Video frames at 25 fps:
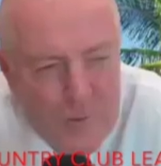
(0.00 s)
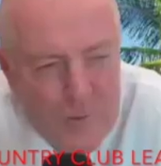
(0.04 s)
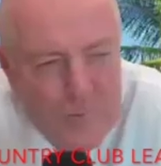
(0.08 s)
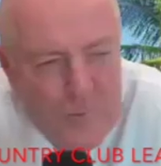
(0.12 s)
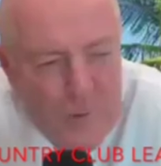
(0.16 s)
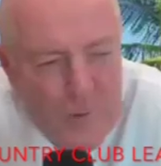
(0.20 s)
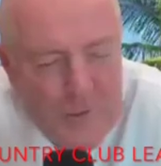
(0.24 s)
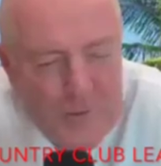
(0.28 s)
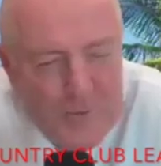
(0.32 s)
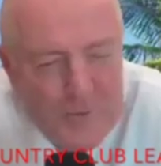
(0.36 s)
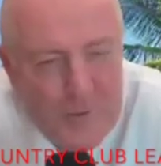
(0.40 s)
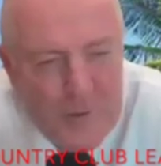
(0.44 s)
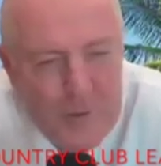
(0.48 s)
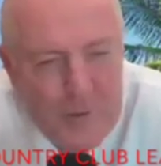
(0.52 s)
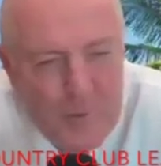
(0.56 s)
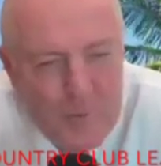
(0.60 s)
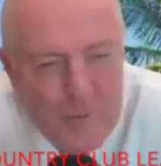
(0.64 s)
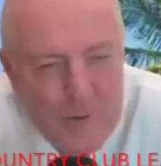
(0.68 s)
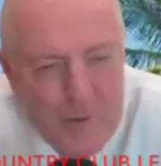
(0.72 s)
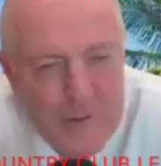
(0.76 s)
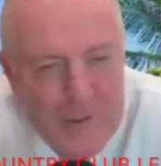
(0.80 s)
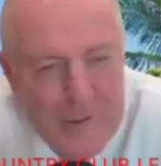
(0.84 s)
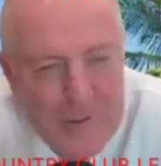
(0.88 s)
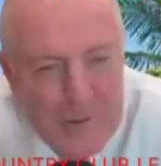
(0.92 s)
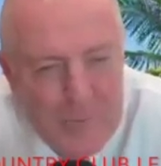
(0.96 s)
must be
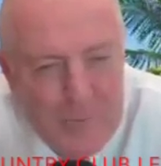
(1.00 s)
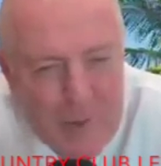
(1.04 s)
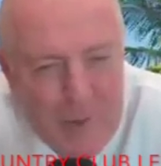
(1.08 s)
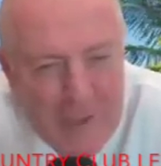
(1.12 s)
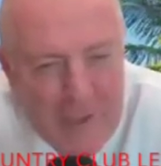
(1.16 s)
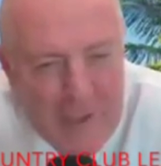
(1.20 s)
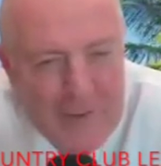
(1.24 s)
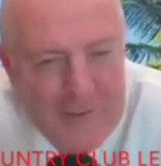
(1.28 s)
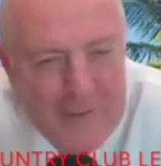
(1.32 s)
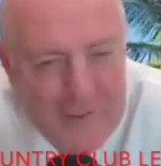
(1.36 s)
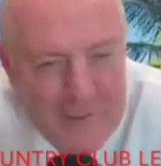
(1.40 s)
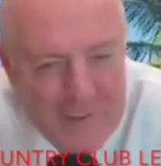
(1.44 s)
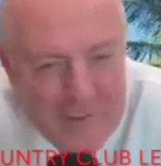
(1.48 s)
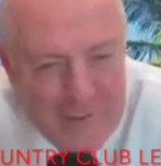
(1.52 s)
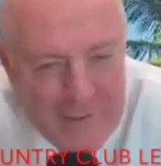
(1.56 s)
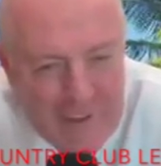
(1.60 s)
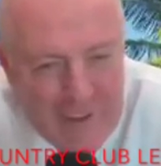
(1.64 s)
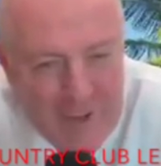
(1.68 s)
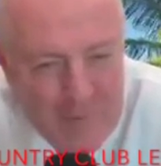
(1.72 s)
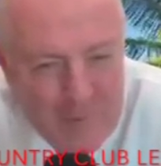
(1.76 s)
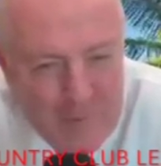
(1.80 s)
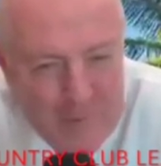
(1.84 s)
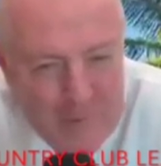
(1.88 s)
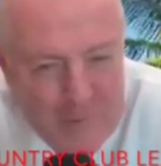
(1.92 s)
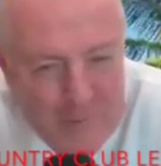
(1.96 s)
really patient,
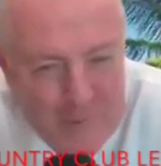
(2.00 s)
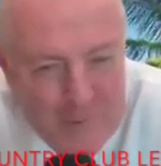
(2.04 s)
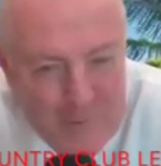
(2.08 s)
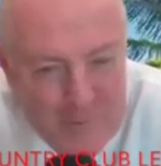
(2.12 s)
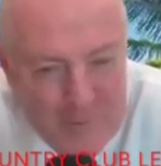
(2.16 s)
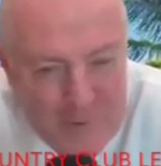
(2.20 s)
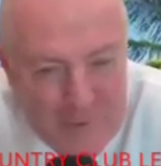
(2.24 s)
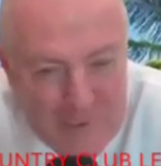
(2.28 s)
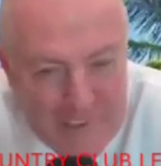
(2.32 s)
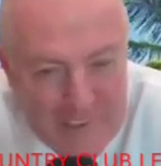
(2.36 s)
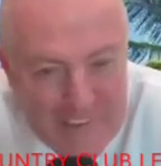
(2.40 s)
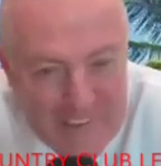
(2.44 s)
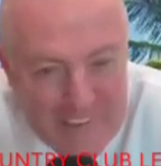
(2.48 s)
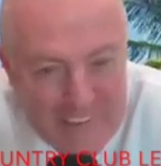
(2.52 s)
I'm assuming.